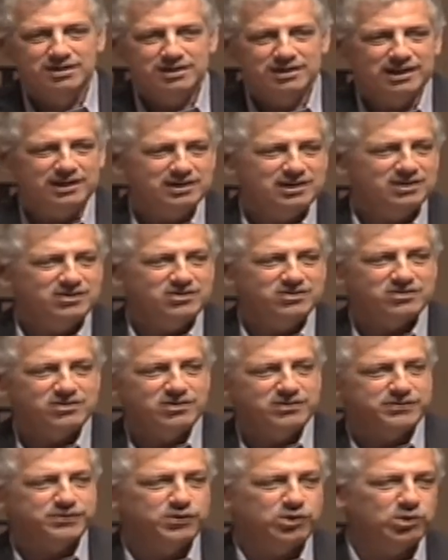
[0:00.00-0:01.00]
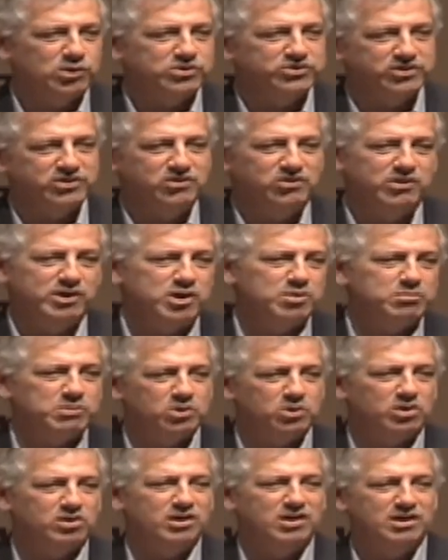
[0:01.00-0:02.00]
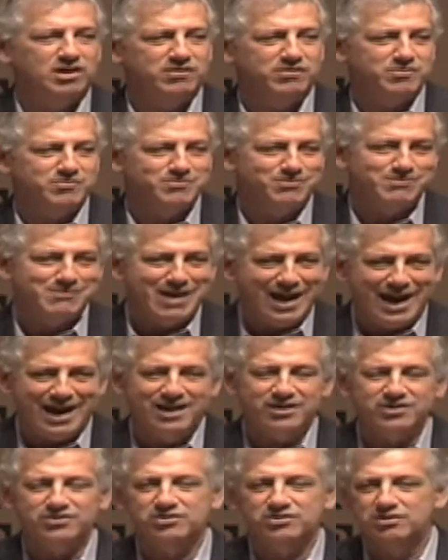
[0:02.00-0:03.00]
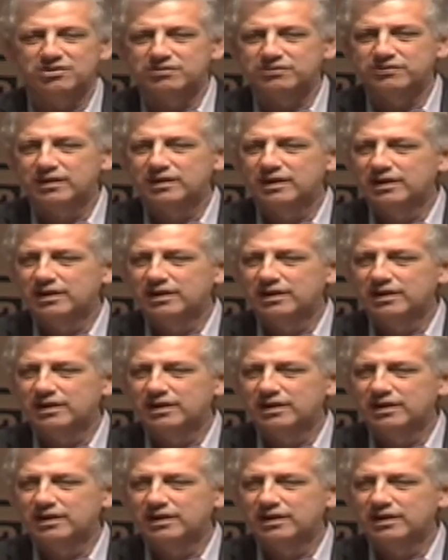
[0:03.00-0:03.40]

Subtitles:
It is the first glimmer of massive